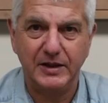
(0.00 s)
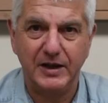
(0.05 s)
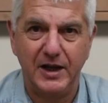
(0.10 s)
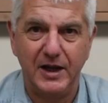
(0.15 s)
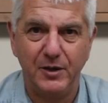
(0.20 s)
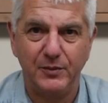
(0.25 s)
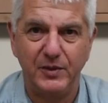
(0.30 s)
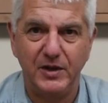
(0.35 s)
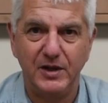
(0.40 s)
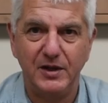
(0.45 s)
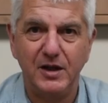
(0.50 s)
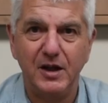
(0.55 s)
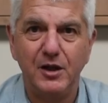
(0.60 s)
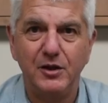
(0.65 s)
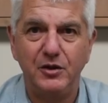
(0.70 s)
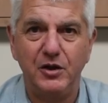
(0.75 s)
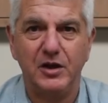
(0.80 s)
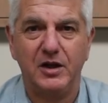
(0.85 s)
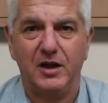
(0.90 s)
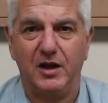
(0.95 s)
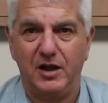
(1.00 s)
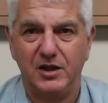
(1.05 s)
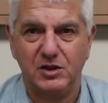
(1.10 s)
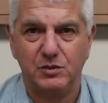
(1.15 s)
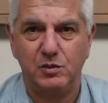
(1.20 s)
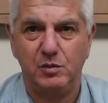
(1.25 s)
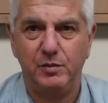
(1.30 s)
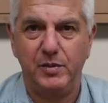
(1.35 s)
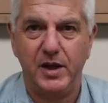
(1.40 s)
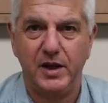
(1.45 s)
downwind. You can't
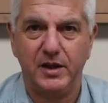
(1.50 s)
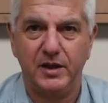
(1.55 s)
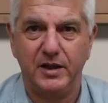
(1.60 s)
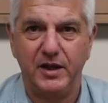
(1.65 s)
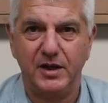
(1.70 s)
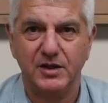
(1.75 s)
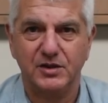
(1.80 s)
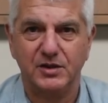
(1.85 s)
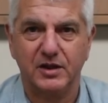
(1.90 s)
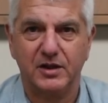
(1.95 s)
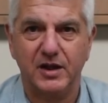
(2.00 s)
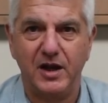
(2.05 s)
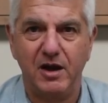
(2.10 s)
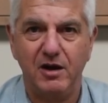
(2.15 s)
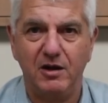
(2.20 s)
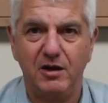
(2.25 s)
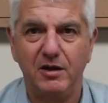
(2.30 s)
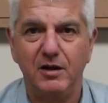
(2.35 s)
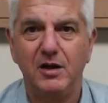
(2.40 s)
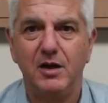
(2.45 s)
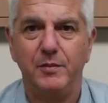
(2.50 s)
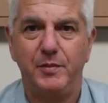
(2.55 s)
swim back against the current,